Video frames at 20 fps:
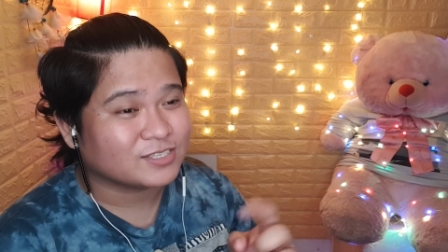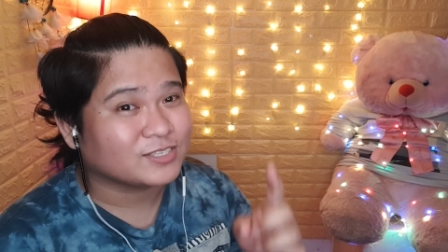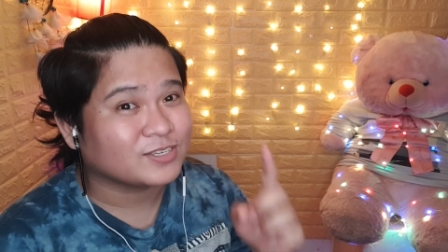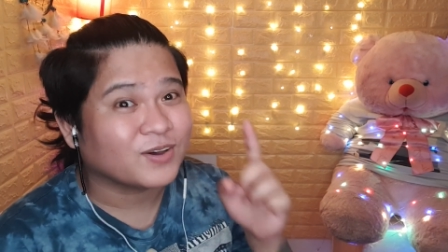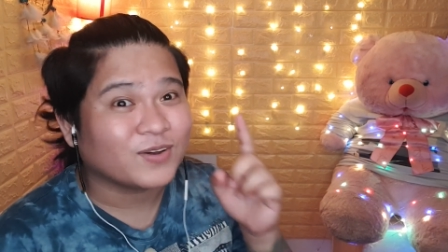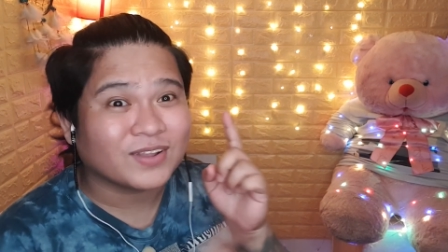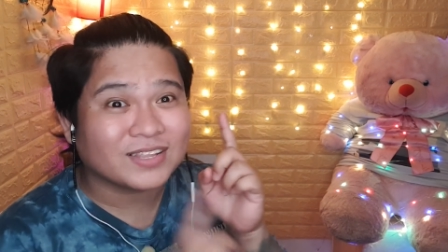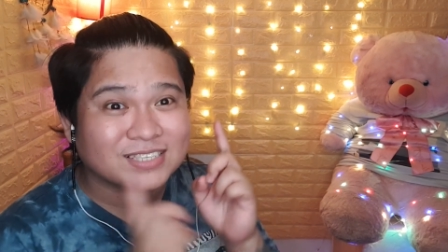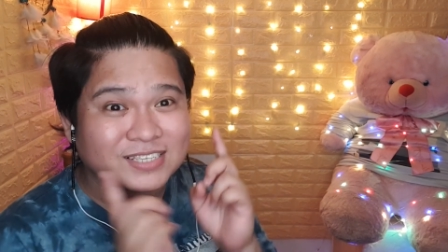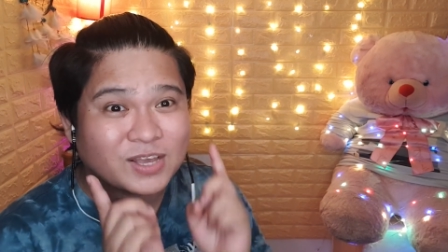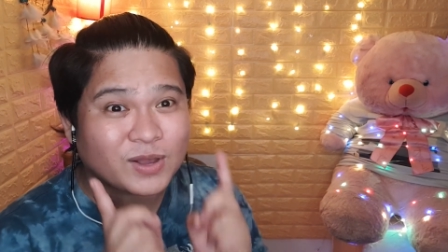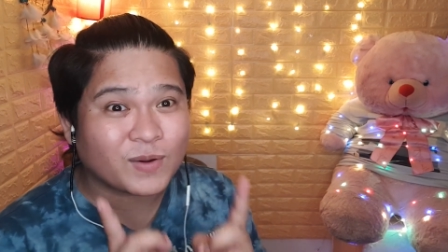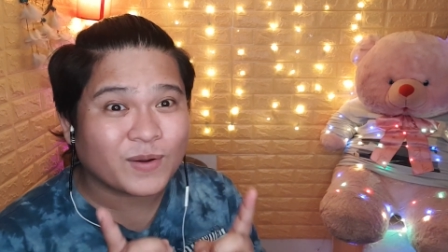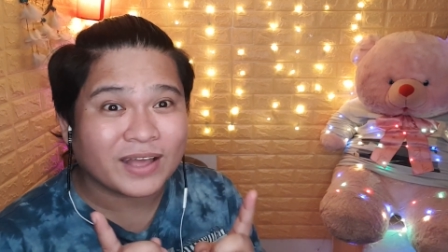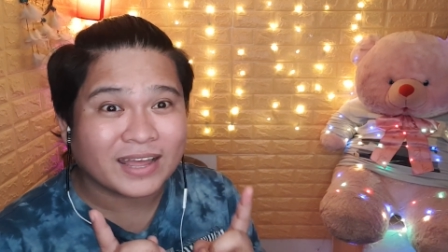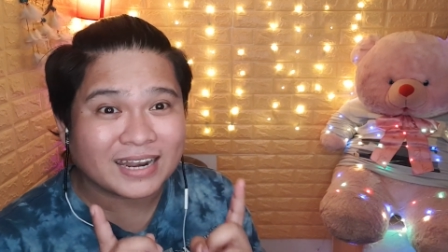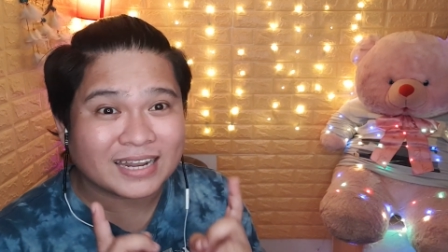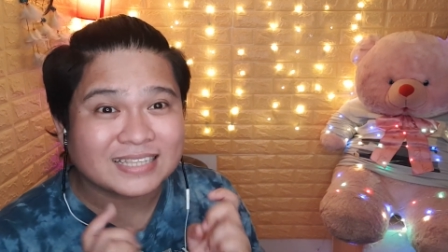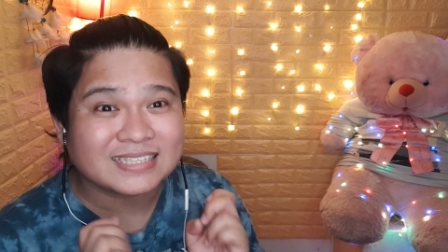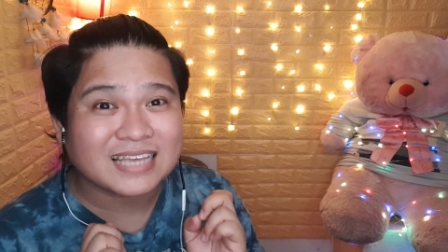So let's go
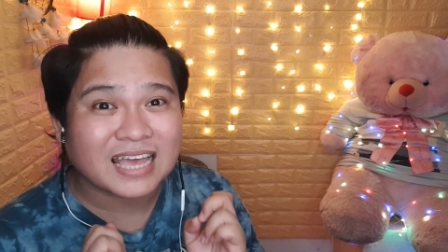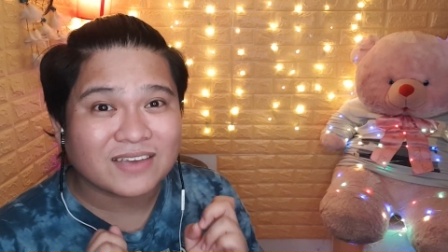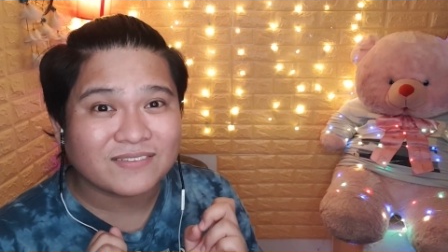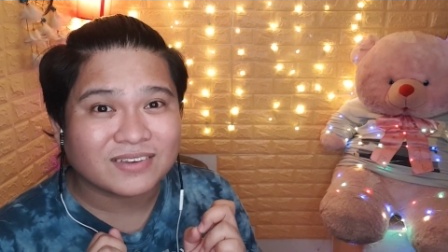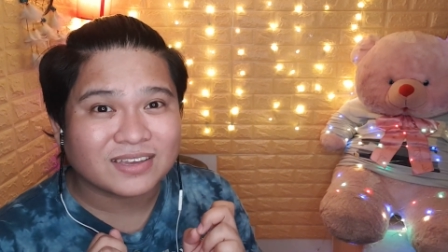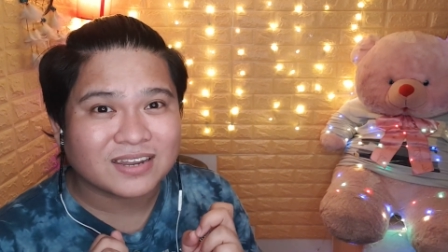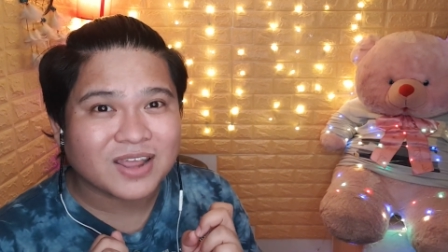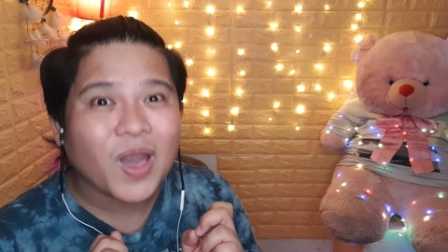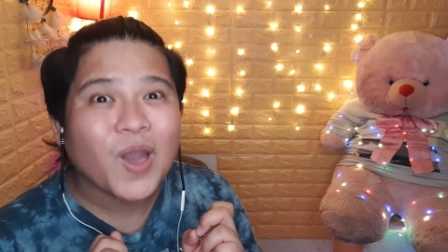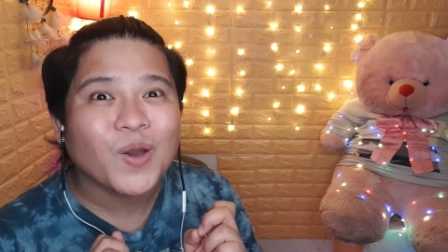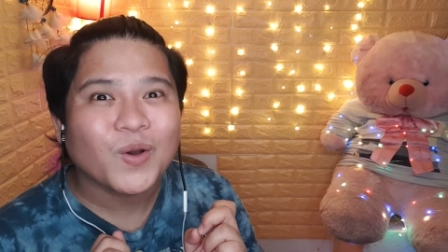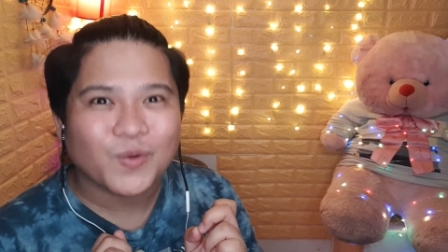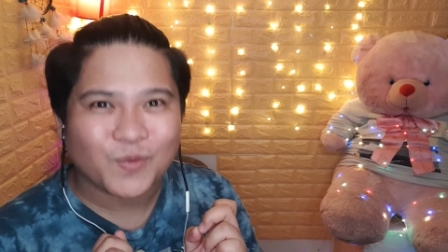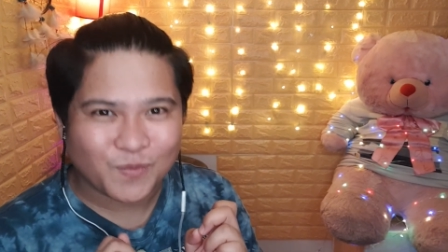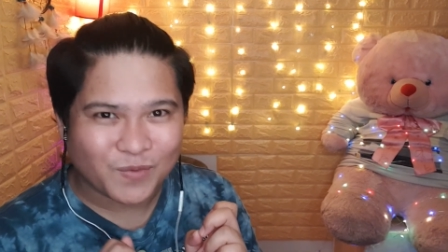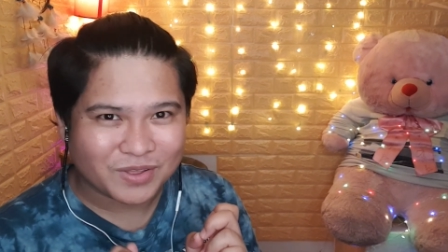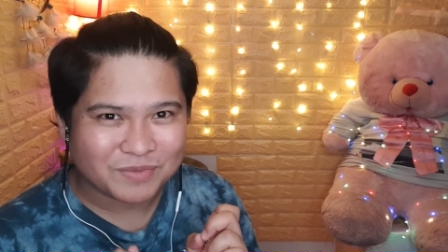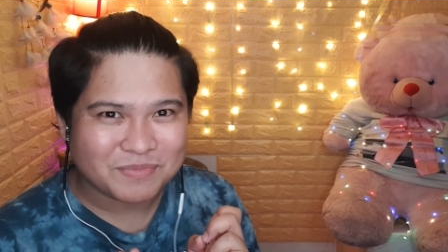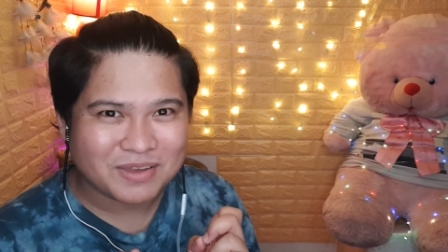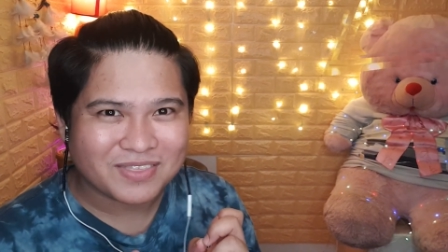ahead and dive in
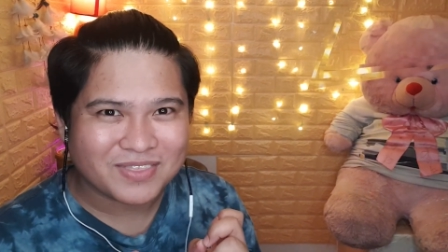with